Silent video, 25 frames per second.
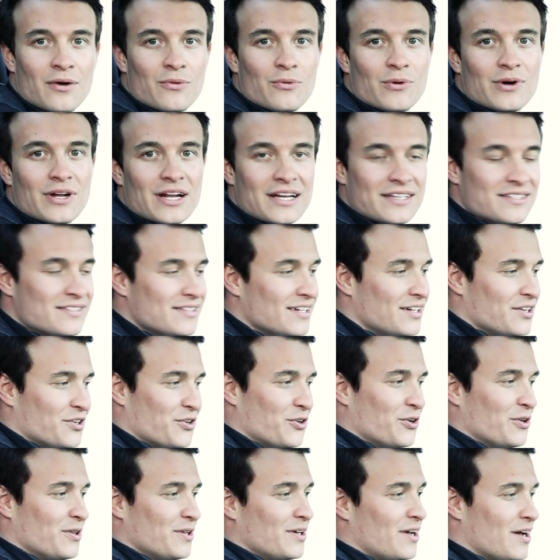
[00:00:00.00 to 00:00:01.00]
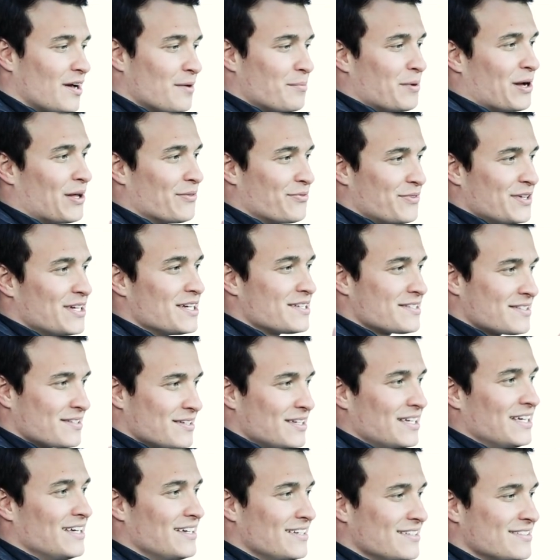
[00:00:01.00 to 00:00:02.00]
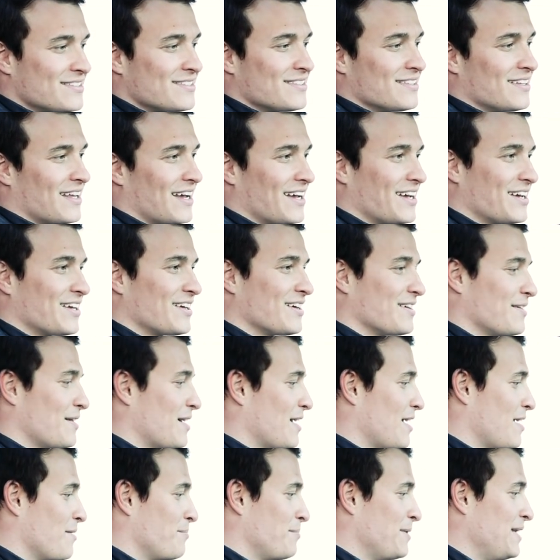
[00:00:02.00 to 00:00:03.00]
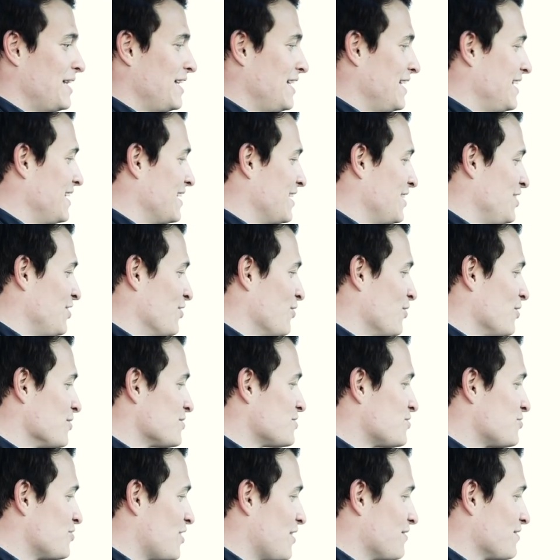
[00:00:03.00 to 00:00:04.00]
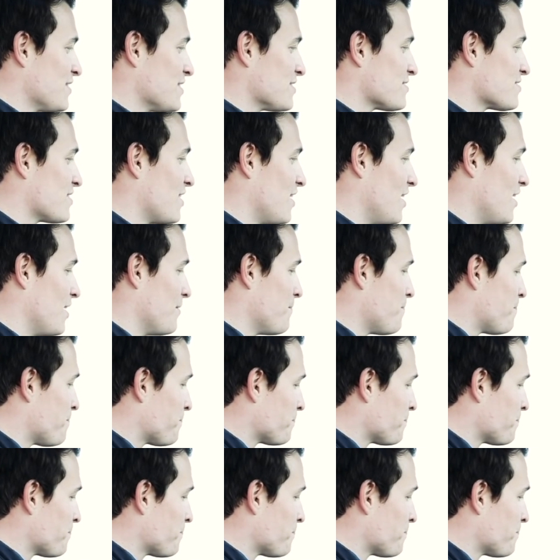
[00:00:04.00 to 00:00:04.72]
what I said earlier about this is like being in a yacht driving this car.